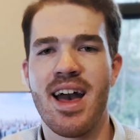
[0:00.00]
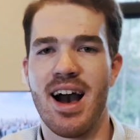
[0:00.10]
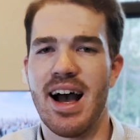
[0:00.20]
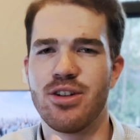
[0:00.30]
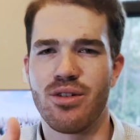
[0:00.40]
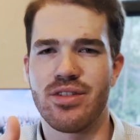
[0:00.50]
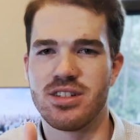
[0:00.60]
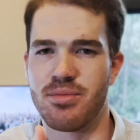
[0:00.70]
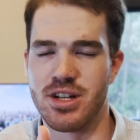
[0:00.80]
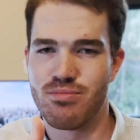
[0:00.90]
Uh, I don't feel
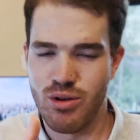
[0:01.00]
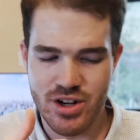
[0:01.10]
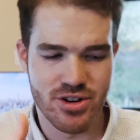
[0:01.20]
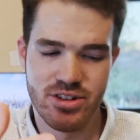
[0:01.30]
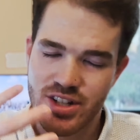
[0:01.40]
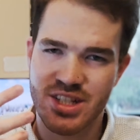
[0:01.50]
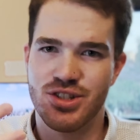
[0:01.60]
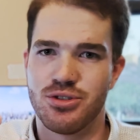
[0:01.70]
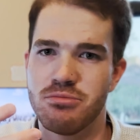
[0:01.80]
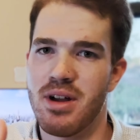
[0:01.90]
as much pressure to
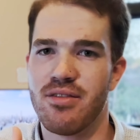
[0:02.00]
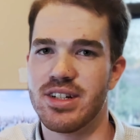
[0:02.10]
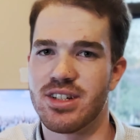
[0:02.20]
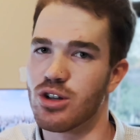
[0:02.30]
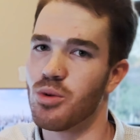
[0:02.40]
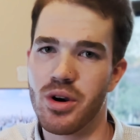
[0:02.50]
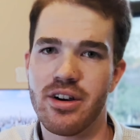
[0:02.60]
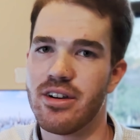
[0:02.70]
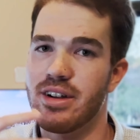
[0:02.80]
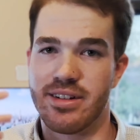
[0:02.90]
consume every single
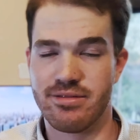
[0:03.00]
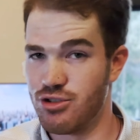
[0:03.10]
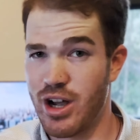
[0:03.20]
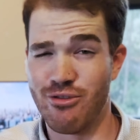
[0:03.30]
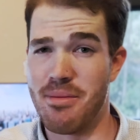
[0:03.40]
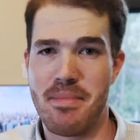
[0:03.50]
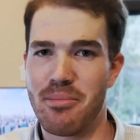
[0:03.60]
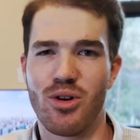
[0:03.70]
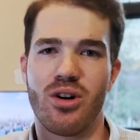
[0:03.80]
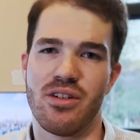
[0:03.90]
word and try to
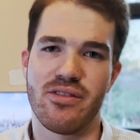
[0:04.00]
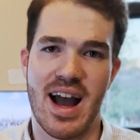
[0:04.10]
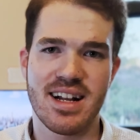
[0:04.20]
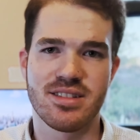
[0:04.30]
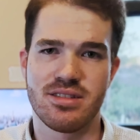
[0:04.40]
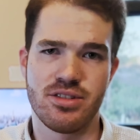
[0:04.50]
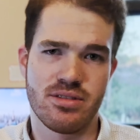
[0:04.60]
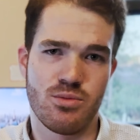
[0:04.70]
remember all the facts